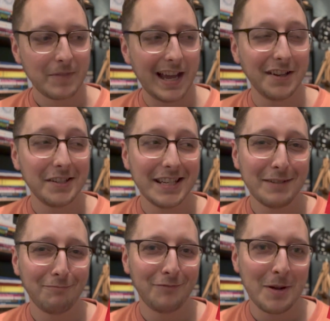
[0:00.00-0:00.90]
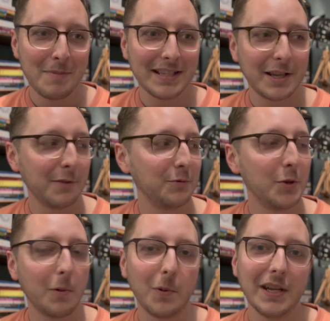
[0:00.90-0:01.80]
and I did find myself
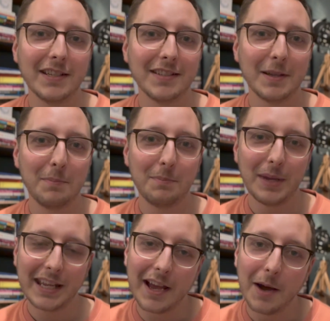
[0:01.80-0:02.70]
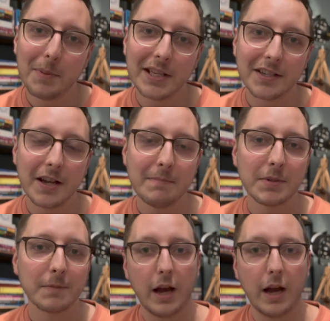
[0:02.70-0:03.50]
not wanting to pick it up at times.